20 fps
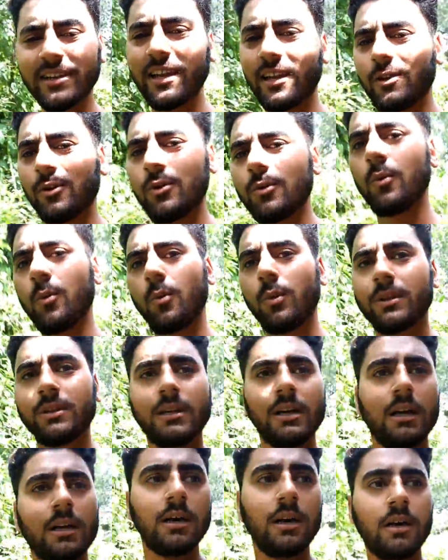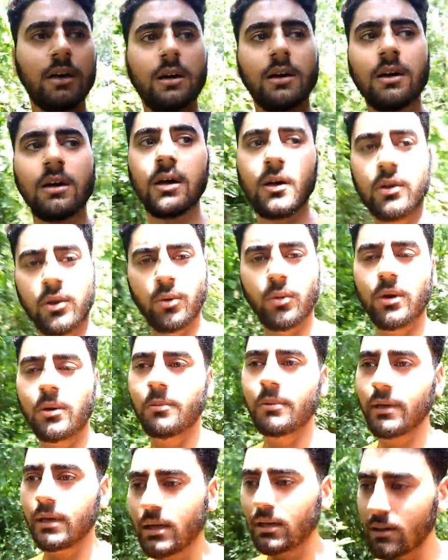tell you with the, you will
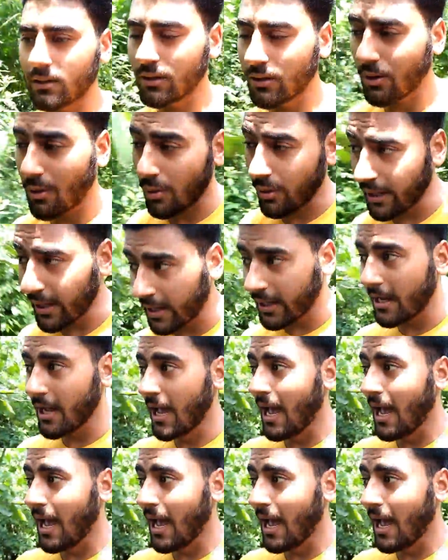be knowing.